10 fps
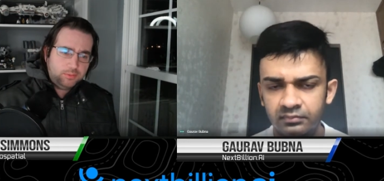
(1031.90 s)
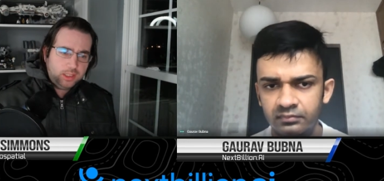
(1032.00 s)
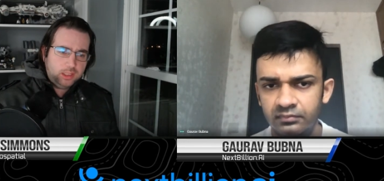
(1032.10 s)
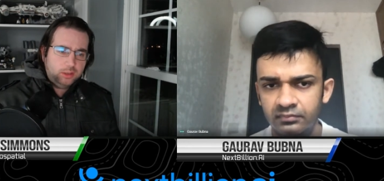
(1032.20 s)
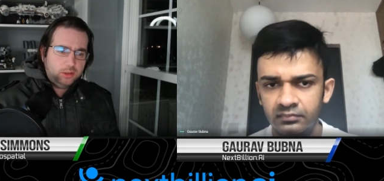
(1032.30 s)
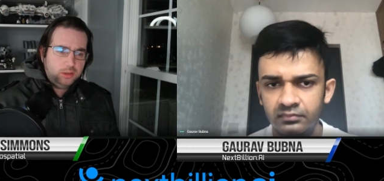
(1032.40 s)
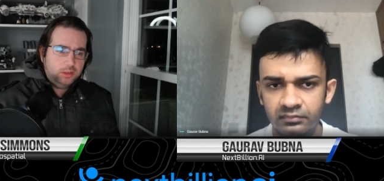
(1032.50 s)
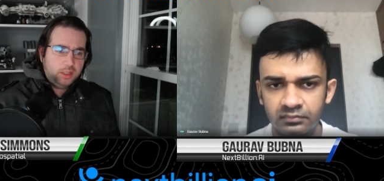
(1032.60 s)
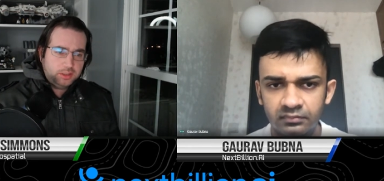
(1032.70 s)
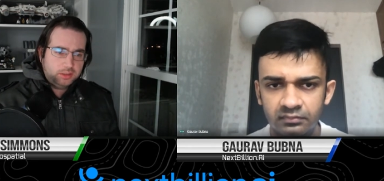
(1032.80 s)
Speaker 1: good
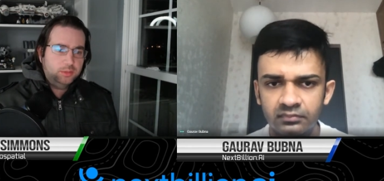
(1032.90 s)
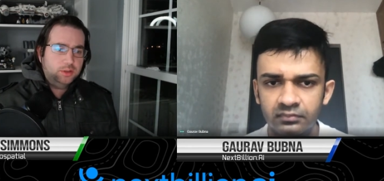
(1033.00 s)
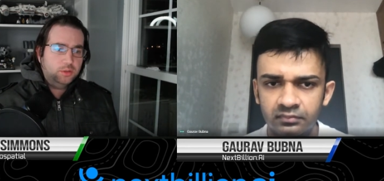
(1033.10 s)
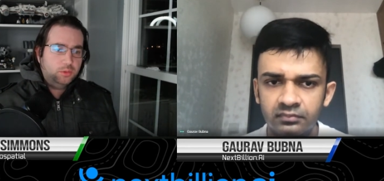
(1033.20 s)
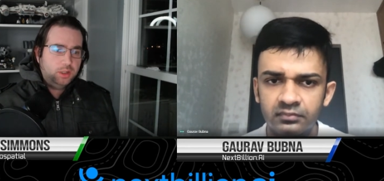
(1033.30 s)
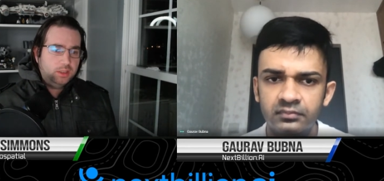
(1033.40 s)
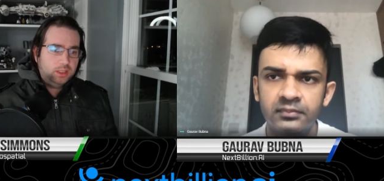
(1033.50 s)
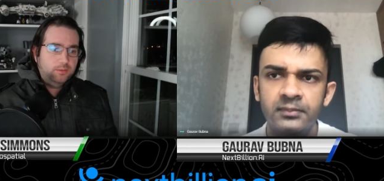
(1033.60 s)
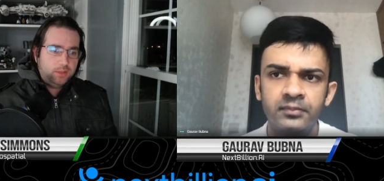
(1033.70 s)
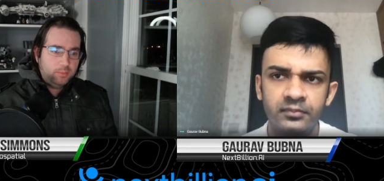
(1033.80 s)
customer stories that
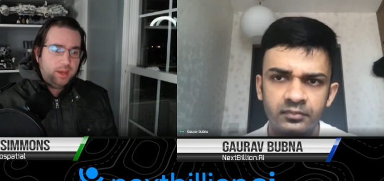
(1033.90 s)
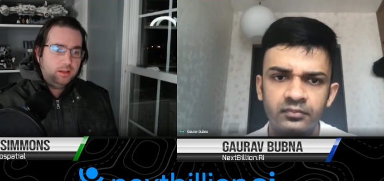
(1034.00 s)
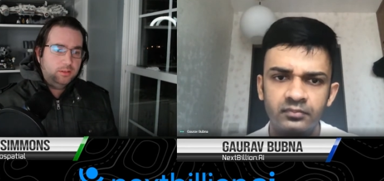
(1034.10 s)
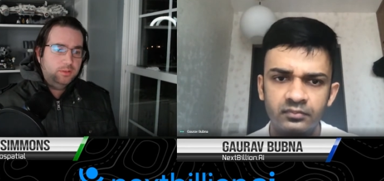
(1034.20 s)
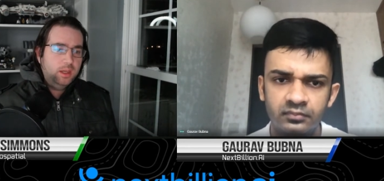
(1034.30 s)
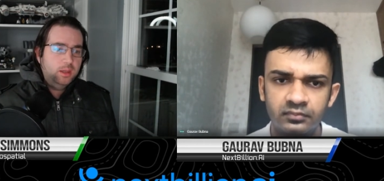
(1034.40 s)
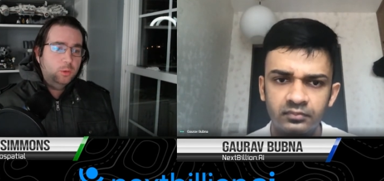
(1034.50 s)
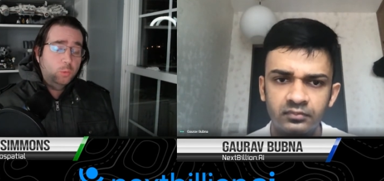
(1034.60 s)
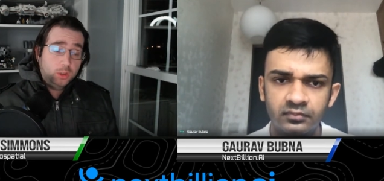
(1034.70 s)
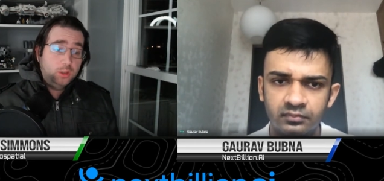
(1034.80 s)
have come out of the
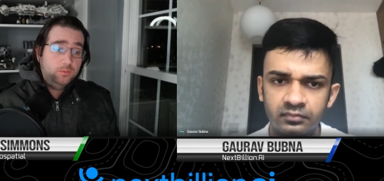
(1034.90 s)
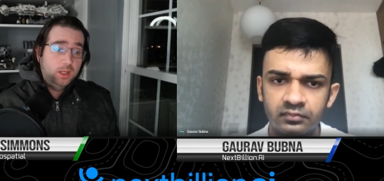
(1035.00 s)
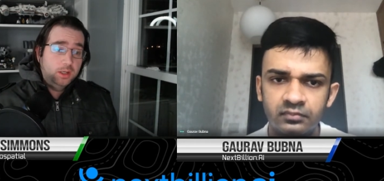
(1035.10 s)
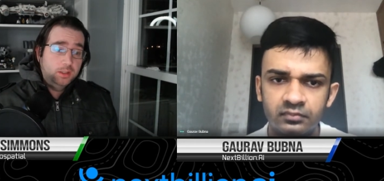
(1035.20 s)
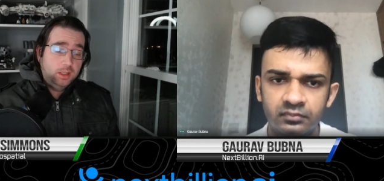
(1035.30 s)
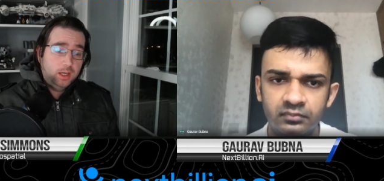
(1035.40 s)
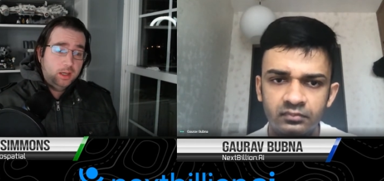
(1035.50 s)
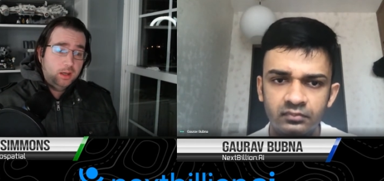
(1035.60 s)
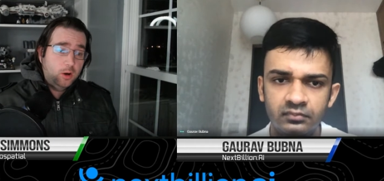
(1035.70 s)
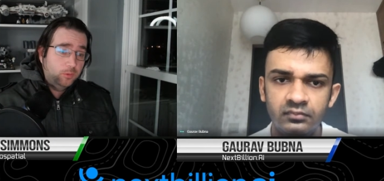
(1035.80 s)
work you've done
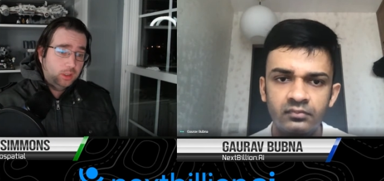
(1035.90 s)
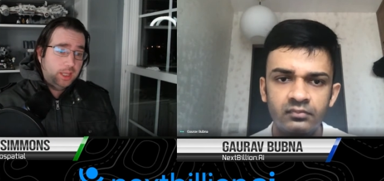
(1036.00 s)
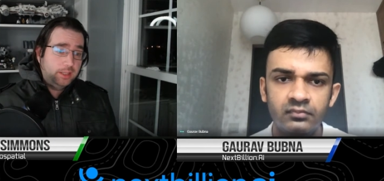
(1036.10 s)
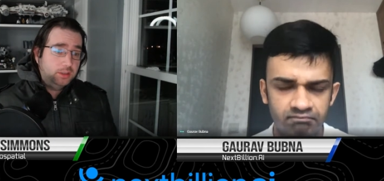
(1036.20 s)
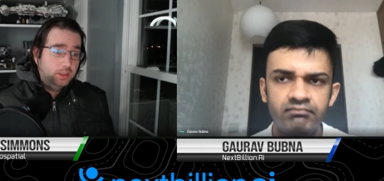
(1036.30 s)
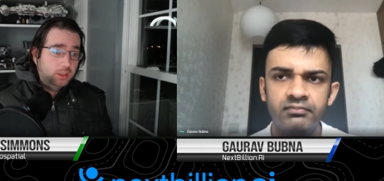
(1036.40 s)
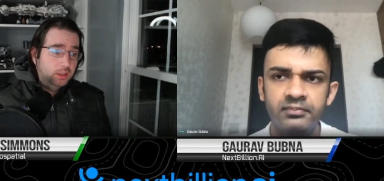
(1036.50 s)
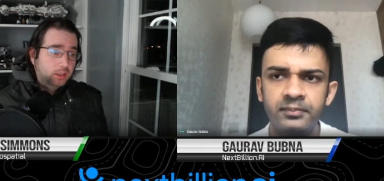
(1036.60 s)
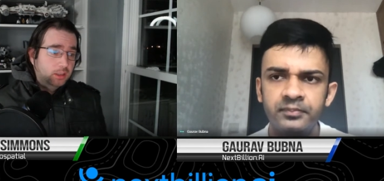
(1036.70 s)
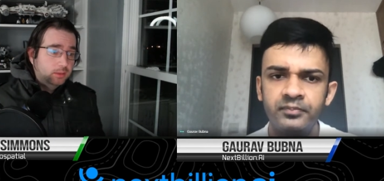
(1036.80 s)
uh, over the last year?
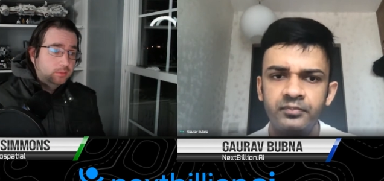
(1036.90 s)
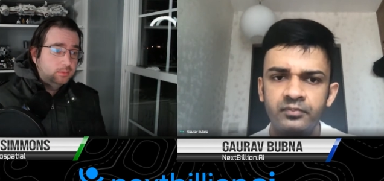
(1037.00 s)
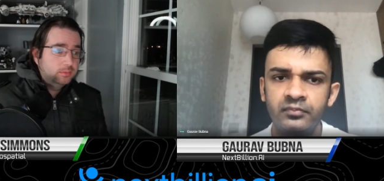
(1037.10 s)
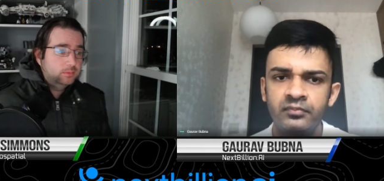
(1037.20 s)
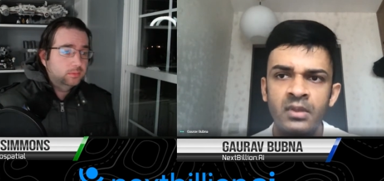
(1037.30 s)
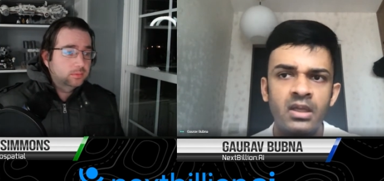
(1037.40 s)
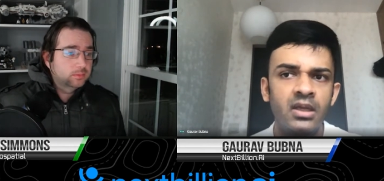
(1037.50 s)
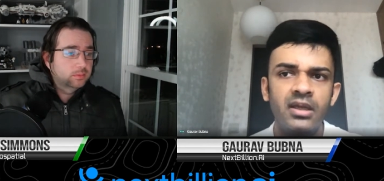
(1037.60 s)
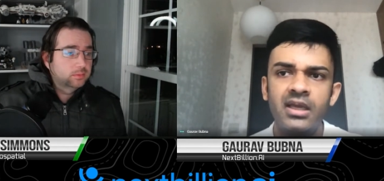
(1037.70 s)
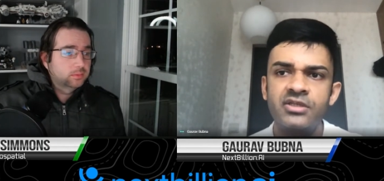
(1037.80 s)

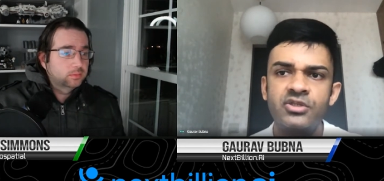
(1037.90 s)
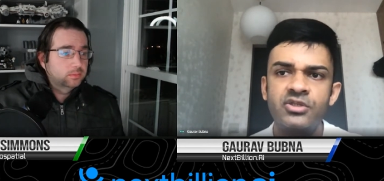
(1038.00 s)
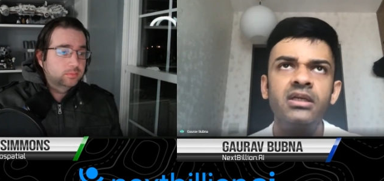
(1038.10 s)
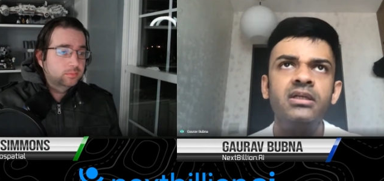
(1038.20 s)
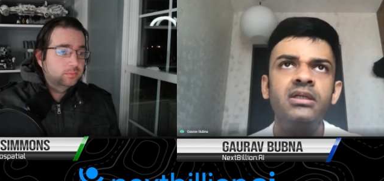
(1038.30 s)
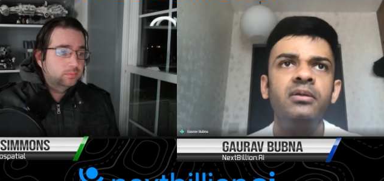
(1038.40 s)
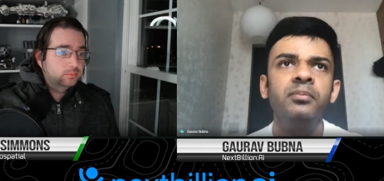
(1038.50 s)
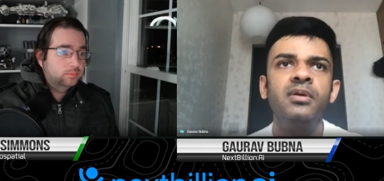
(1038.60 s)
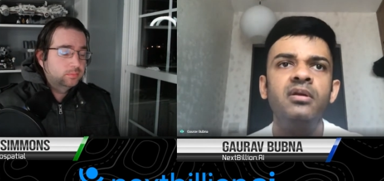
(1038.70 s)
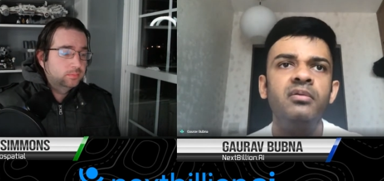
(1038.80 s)
Speaker 2: Yeah, so I think
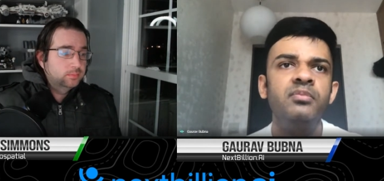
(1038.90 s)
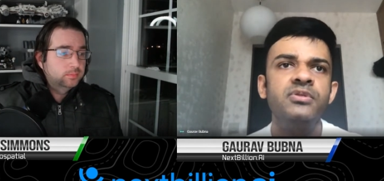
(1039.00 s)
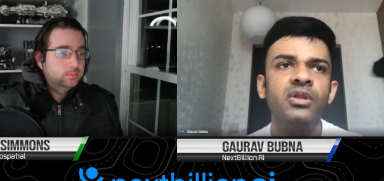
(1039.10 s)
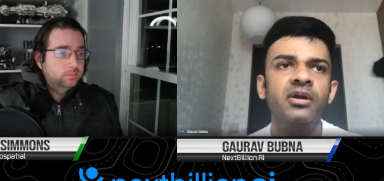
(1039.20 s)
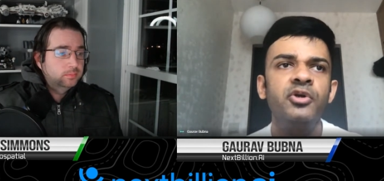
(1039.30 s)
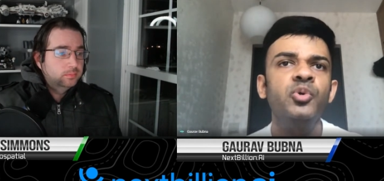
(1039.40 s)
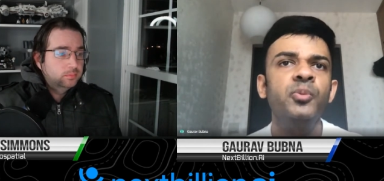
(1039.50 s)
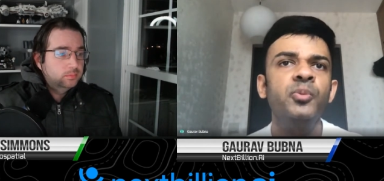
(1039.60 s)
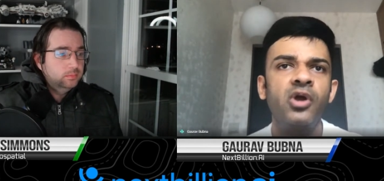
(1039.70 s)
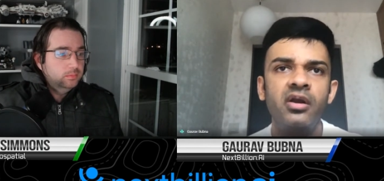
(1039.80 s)
uh, so. There are
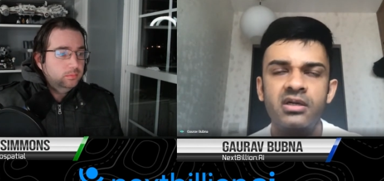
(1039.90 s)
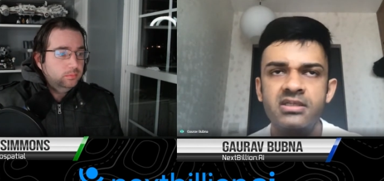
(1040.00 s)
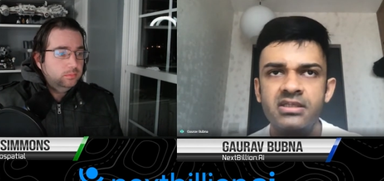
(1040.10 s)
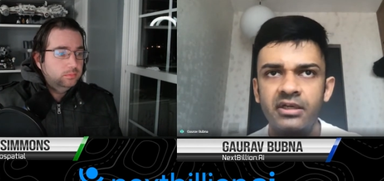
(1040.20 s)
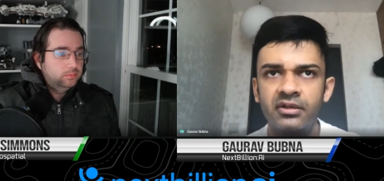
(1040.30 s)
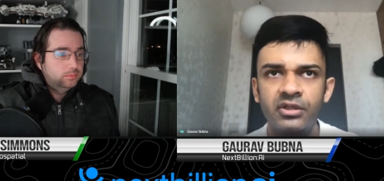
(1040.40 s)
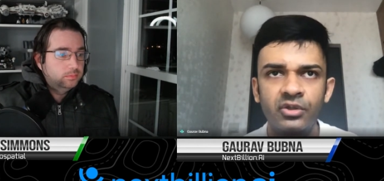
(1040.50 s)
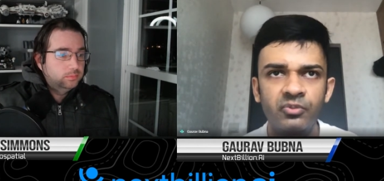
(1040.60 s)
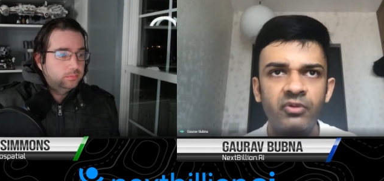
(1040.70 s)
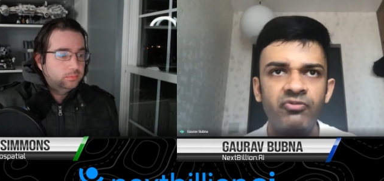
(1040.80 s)
two products that
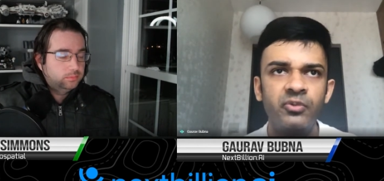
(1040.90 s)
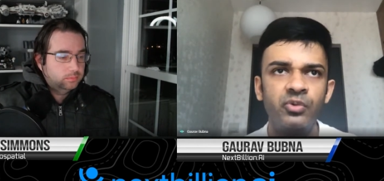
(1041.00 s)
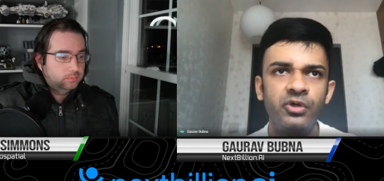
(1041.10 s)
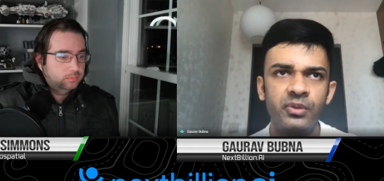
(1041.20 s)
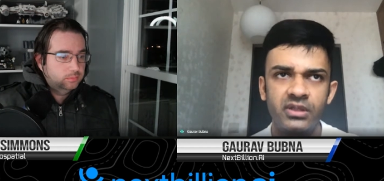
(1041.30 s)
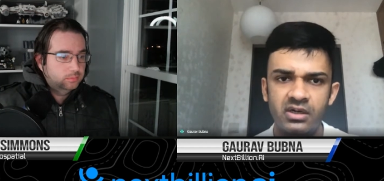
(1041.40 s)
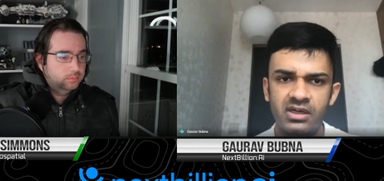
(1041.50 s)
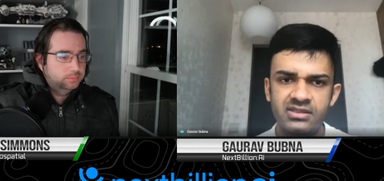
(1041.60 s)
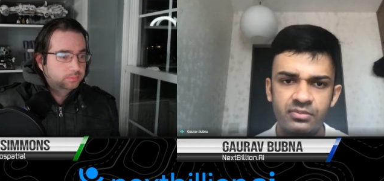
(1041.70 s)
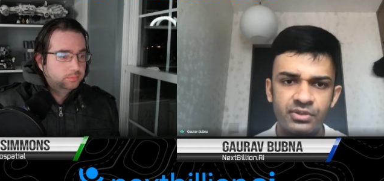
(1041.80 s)
you know we work with
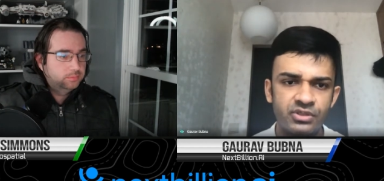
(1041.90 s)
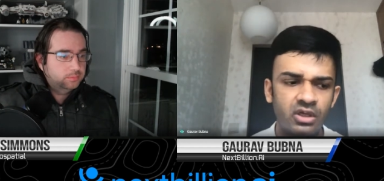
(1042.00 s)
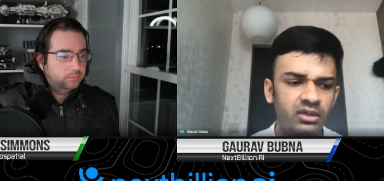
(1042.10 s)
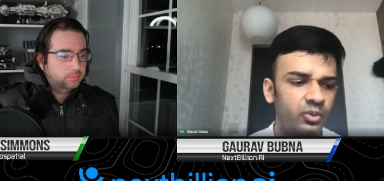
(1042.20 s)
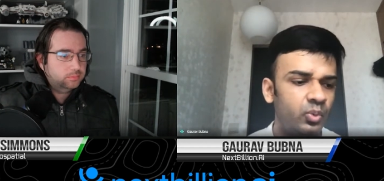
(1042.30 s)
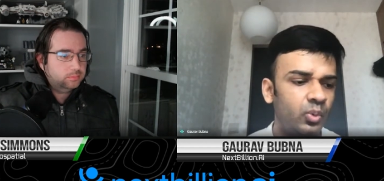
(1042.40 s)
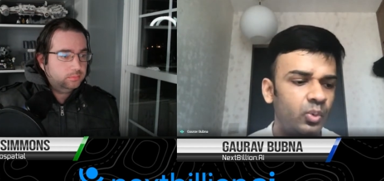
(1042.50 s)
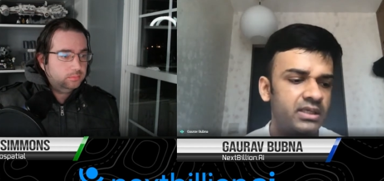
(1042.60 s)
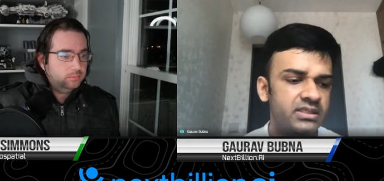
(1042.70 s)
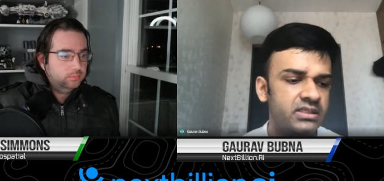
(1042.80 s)
our customers on.
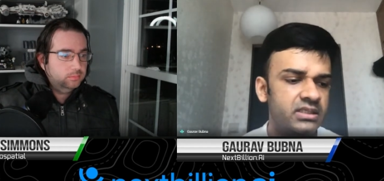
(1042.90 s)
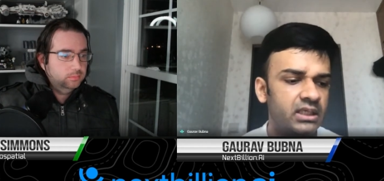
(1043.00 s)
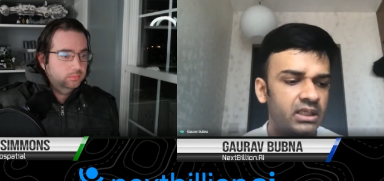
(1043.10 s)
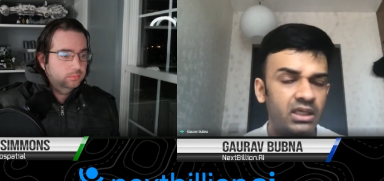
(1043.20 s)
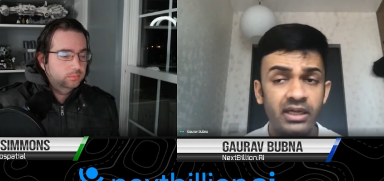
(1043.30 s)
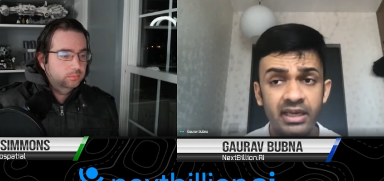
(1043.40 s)
One is uh,